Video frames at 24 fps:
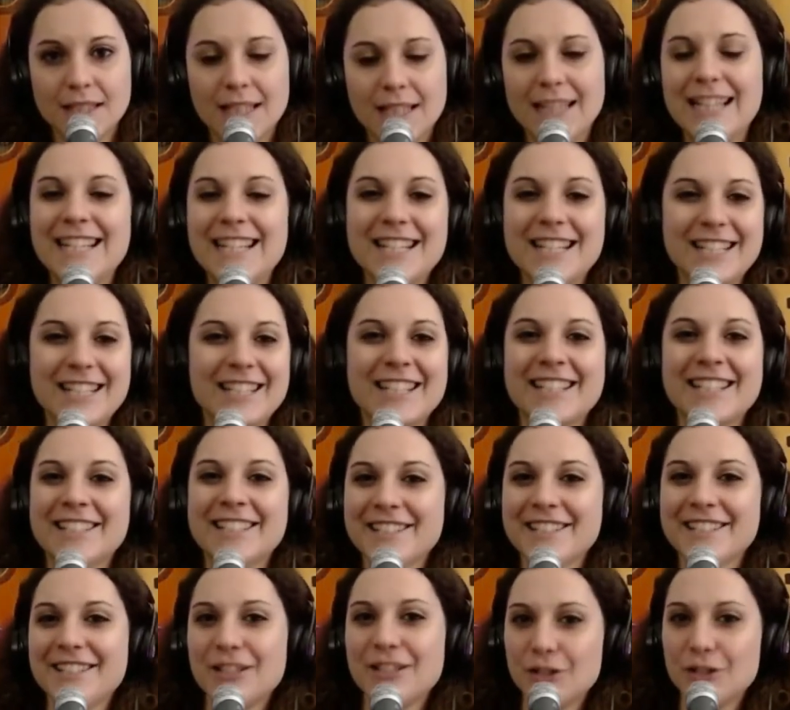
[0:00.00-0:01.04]

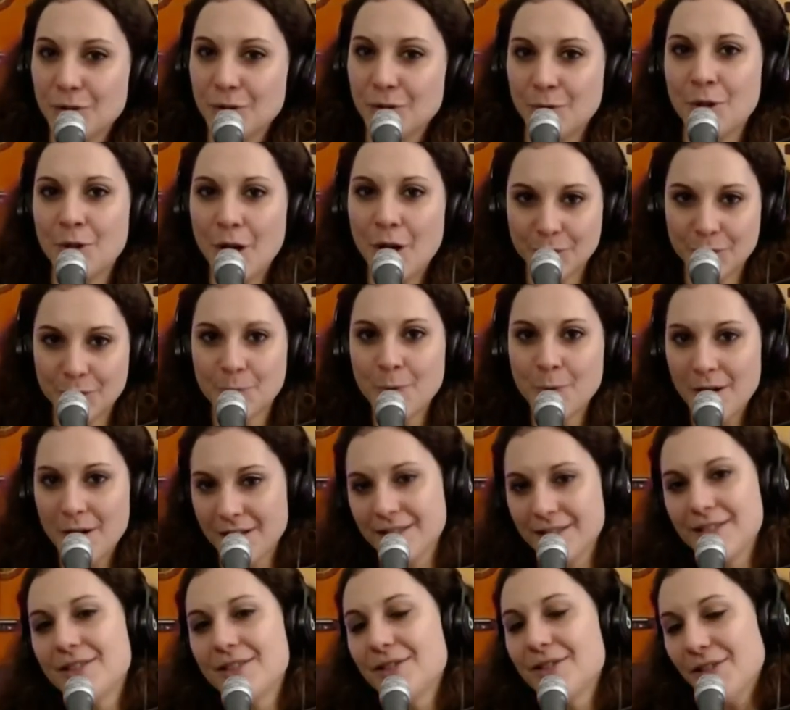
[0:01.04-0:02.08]
Listeners do not
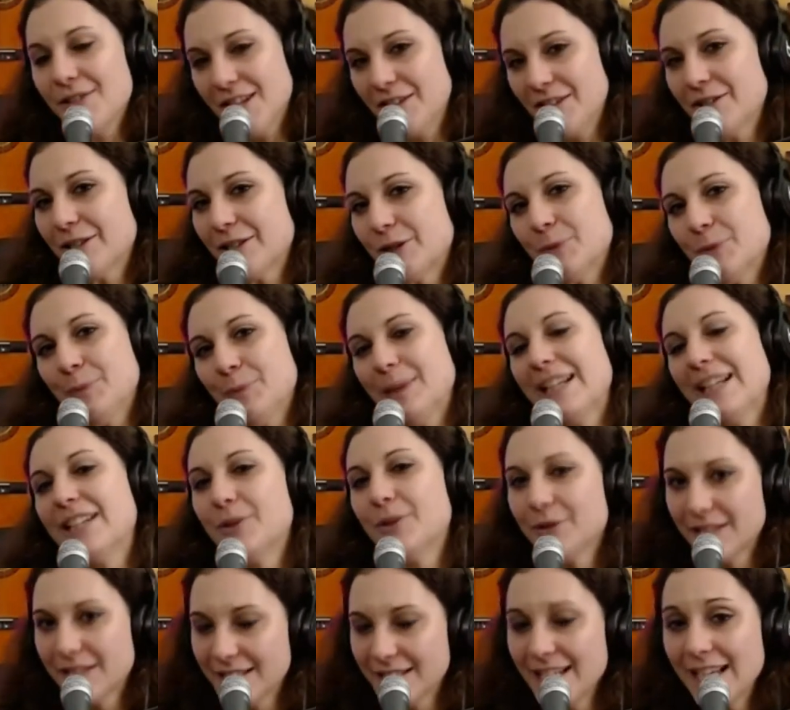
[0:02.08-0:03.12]
want to hear you complain
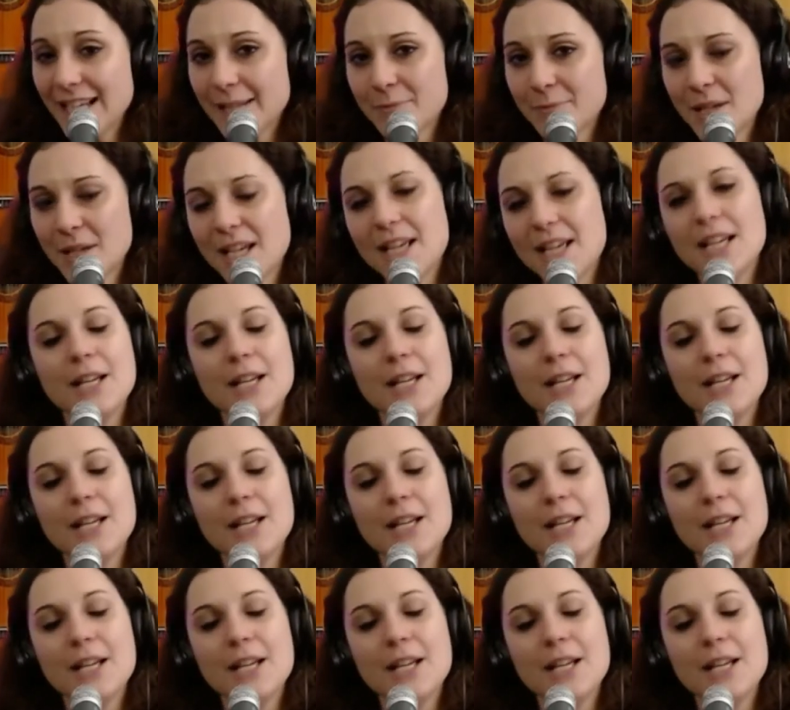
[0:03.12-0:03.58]
all the time,